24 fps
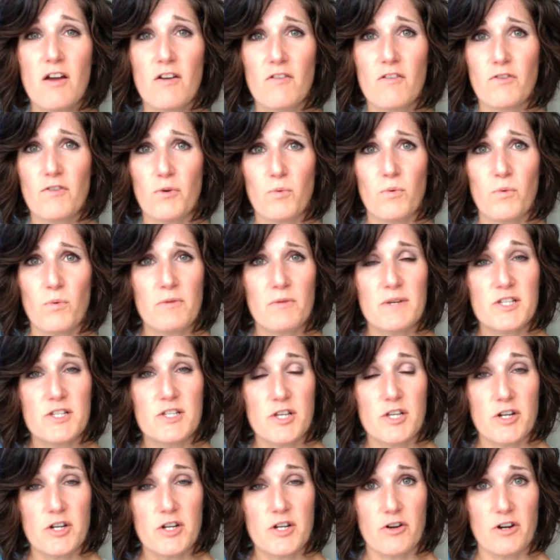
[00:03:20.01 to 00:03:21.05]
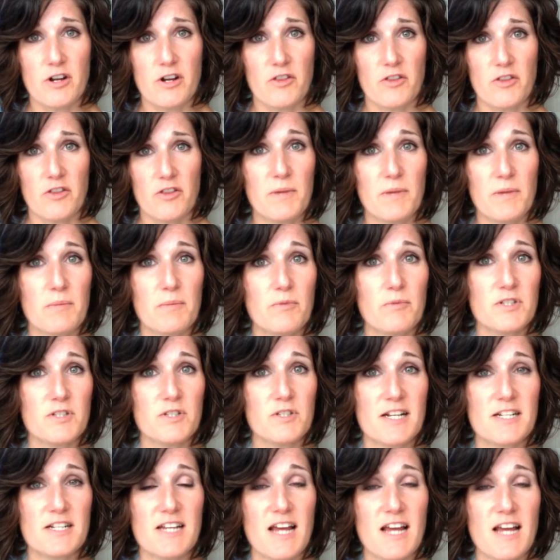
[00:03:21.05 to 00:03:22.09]
for one reason or another, people
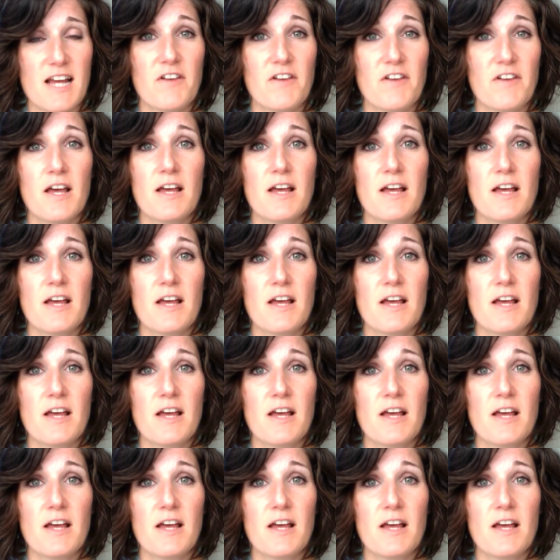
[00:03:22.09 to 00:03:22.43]
tend to have